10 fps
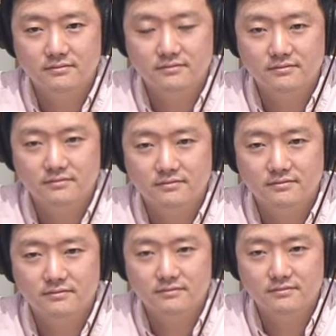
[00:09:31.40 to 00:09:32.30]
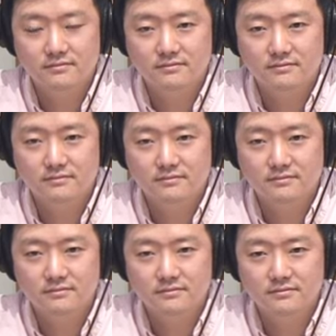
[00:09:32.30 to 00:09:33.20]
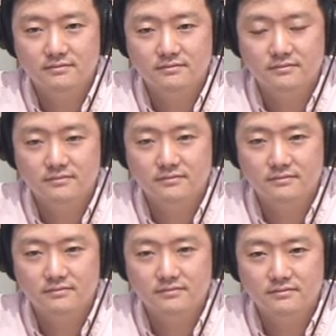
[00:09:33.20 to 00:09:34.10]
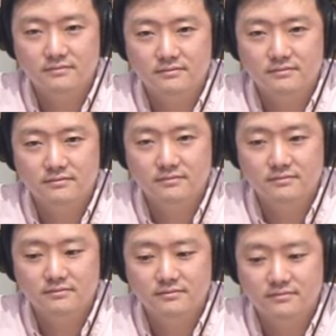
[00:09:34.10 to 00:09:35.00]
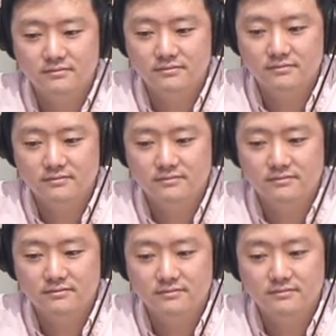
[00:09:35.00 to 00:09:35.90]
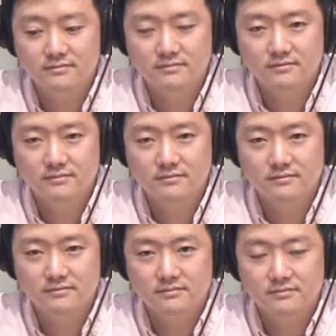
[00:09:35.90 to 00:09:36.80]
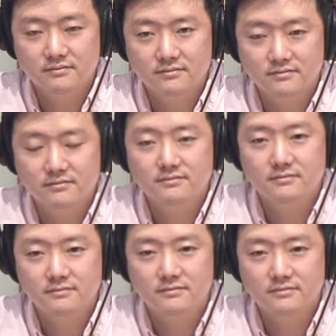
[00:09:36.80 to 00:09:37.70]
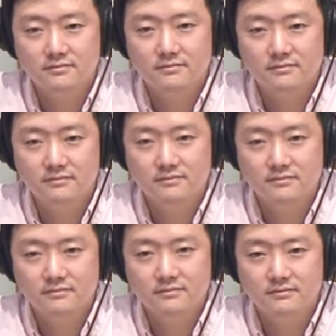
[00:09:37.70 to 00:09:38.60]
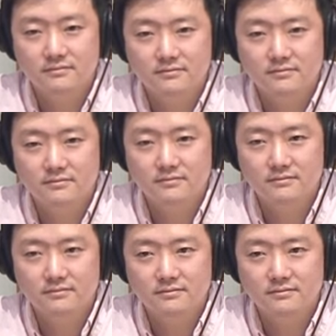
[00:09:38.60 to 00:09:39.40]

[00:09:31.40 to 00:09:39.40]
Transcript: (not speaking)